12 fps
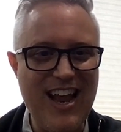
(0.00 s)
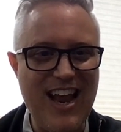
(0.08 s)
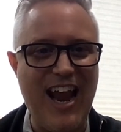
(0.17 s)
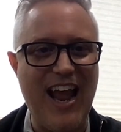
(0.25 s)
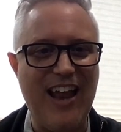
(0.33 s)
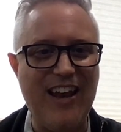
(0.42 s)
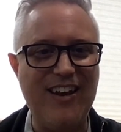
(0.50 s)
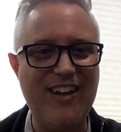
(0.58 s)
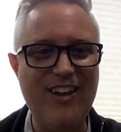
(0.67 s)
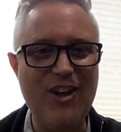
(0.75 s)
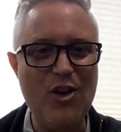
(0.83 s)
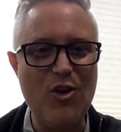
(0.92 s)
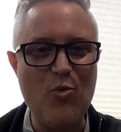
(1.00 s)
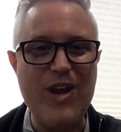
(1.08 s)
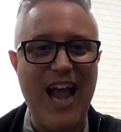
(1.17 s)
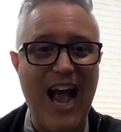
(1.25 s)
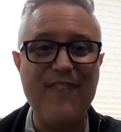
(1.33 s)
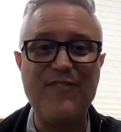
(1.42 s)
And we
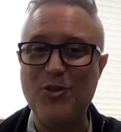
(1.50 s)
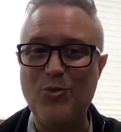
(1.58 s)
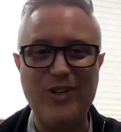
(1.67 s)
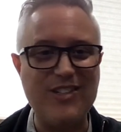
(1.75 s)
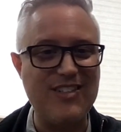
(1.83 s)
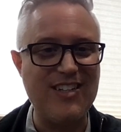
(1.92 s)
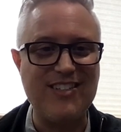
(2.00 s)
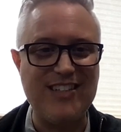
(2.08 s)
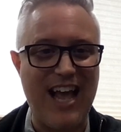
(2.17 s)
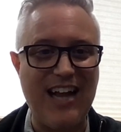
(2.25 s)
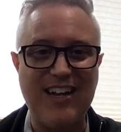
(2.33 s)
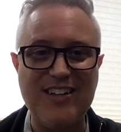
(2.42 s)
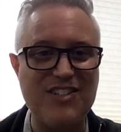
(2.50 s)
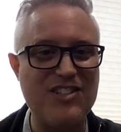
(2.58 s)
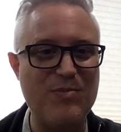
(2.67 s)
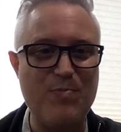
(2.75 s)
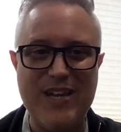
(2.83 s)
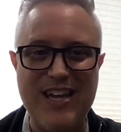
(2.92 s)
have to resist that because
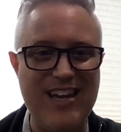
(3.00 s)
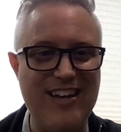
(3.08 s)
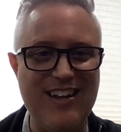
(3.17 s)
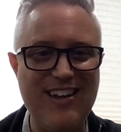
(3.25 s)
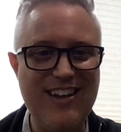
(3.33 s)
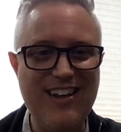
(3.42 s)
speed